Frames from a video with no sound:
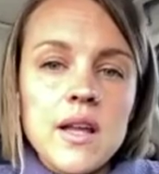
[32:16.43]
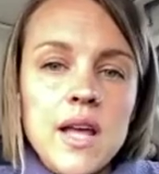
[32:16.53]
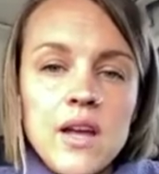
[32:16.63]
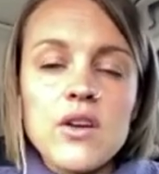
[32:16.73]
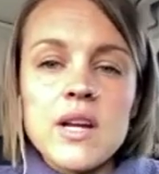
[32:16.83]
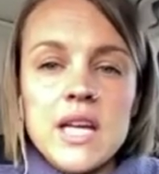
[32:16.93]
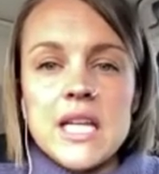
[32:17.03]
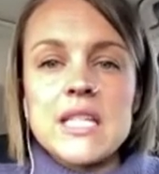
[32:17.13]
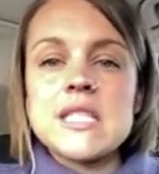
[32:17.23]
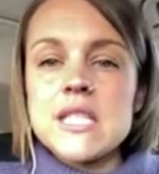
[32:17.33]
anchoring
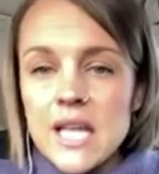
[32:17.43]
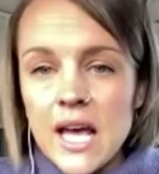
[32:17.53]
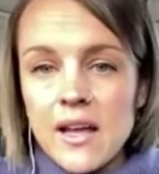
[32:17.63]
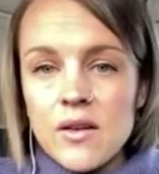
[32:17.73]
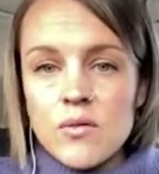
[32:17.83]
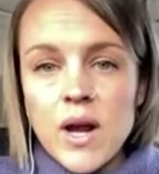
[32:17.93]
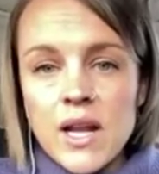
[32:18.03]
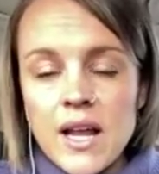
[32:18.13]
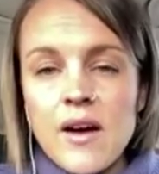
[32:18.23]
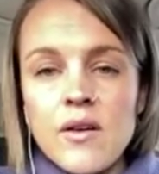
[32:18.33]
in today, right
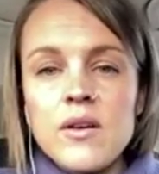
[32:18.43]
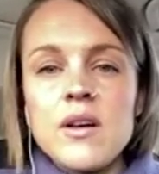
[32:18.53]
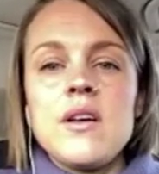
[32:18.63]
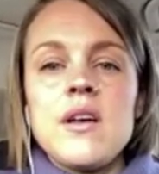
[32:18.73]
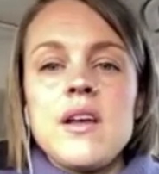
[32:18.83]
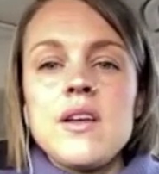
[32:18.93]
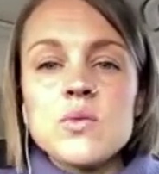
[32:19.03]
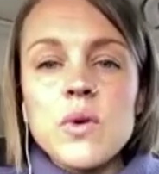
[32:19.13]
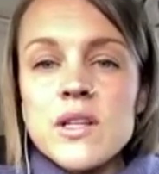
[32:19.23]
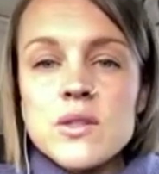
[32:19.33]
now, is
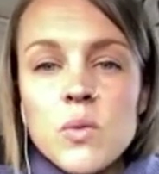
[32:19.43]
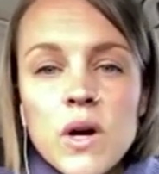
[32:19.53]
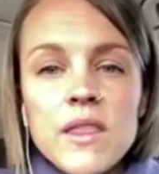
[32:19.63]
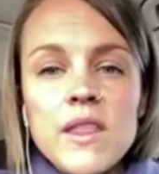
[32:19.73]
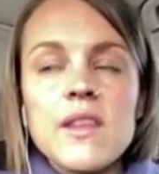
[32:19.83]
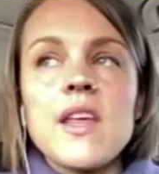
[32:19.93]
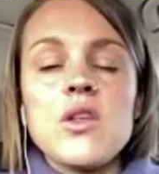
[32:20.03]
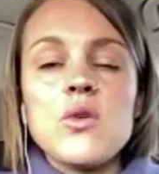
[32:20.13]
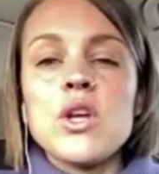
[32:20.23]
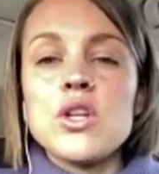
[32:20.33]
what is one thing that
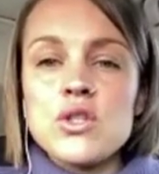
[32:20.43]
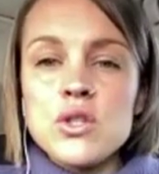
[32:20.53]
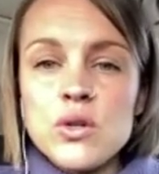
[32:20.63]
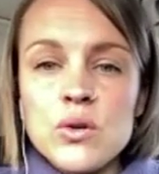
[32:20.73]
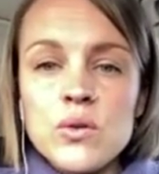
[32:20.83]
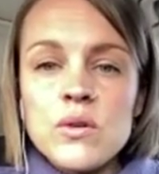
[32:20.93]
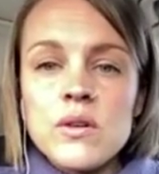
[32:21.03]
you can do